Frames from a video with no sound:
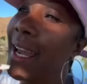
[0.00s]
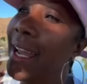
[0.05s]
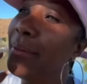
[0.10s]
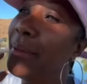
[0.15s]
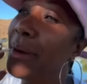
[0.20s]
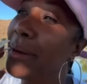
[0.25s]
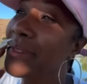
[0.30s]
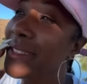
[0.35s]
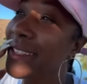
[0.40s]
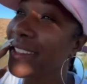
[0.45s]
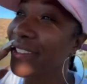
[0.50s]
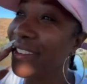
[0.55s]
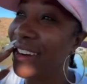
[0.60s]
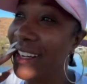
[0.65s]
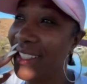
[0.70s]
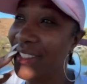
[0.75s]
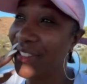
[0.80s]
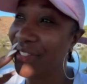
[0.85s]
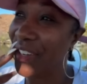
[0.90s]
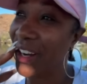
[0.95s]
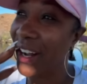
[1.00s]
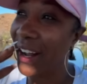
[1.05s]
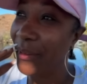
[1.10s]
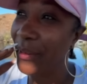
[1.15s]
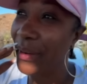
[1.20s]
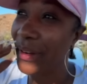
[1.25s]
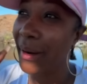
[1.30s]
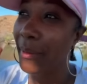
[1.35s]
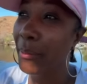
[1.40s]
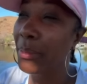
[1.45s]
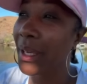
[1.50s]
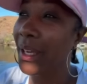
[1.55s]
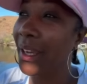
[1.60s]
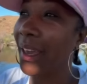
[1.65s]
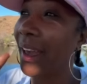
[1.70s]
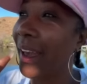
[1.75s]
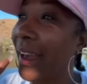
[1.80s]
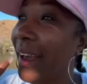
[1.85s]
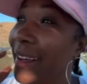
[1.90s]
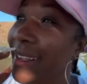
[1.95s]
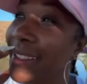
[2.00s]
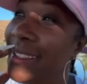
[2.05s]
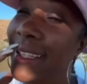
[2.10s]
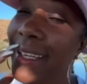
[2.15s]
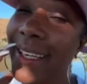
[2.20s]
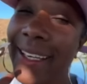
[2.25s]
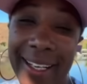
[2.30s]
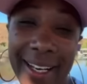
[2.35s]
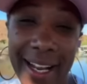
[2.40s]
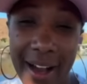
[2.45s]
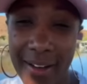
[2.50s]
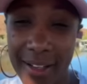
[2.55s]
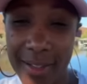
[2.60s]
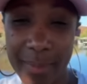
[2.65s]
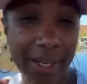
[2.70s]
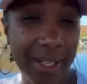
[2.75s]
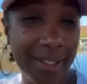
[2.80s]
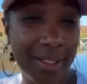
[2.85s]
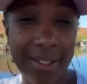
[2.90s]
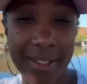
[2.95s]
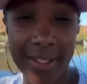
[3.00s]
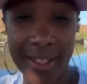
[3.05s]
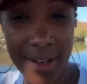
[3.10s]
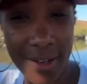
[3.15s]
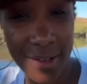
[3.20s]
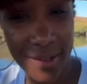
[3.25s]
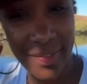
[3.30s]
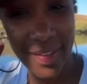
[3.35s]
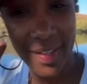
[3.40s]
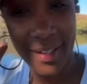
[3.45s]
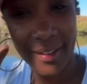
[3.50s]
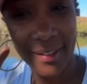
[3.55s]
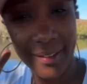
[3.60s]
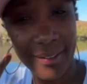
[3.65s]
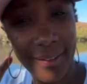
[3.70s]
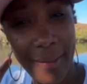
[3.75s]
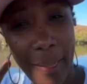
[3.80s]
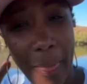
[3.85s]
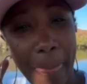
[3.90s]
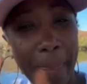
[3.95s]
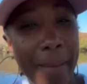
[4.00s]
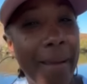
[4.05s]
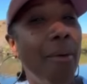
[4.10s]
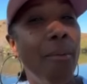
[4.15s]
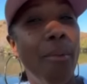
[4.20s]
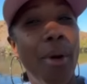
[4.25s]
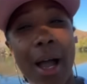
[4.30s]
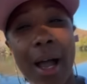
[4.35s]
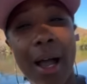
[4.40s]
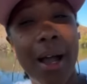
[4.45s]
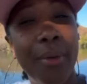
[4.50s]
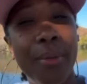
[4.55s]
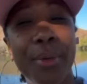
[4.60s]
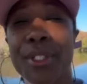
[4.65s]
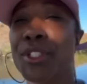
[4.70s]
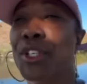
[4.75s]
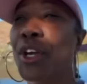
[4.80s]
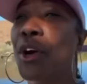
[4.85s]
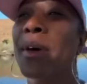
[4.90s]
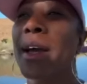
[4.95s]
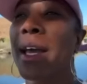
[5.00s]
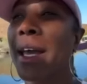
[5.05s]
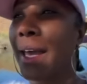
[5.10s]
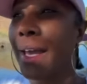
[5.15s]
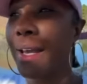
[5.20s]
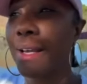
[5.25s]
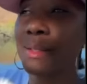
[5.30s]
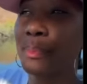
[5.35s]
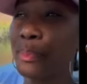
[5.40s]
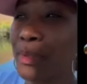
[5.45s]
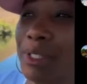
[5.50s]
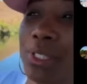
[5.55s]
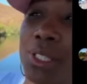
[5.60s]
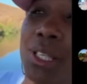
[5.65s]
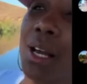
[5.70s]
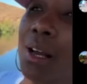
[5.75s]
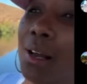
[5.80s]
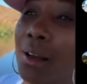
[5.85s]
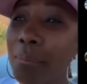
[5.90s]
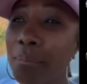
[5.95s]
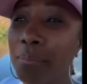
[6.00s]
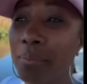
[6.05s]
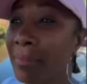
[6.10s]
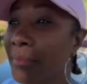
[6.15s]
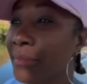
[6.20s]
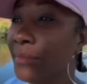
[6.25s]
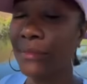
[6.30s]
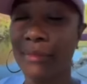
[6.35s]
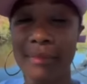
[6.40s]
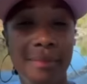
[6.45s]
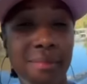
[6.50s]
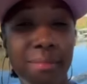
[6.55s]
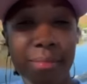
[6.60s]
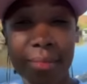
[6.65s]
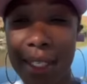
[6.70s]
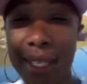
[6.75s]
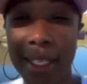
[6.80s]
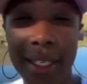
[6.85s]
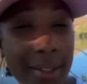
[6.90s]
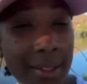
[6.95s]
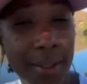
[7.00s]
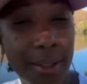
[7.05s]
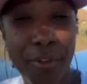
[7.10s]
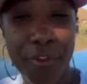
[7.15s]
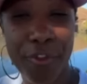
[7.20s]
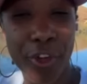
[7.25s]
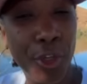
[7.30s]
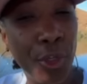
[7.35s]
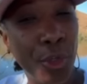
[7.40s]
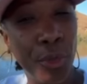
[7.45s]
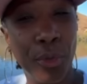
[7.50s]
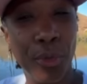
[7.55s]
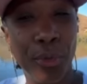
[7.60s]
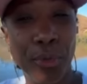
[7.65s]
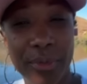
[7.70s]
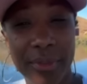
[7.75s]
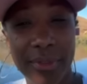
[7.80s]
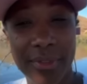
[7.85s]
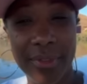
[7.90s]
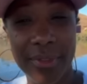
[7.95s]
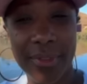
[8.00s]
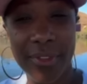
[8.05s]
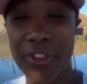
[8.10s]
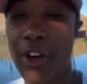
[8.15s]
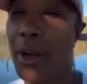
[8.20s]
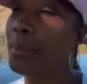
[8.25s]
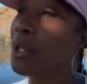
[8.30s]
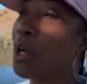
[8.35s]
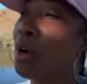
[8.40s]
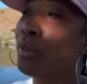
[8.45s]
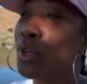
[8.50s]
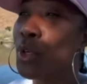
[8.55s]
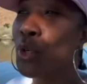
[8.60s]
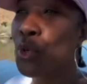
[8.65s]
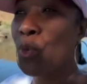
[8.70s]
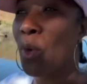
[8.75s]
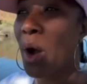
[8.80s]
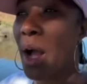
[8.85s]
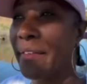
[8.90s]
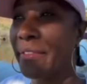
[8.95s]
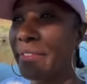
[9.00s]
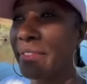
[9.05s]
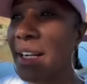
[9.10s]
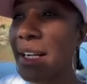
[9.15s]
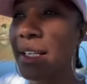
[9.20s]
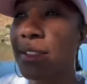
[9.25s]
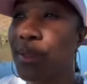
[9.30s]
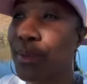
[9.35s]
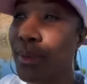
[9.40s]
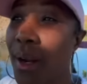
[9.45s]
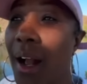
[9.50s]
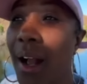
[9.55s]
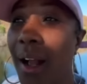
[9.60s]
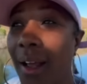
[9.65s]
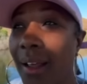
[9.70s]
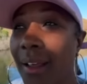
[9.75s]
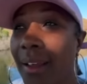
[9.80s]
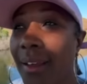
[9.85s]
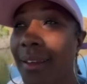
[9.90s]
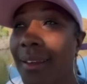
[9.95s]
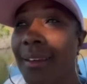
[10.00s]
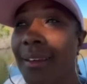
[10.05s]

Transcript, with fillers: came up to the restaurant with her big ass thinking I was about to serve her. Now, why would your ex pull up to get some food from your new wife restaurant?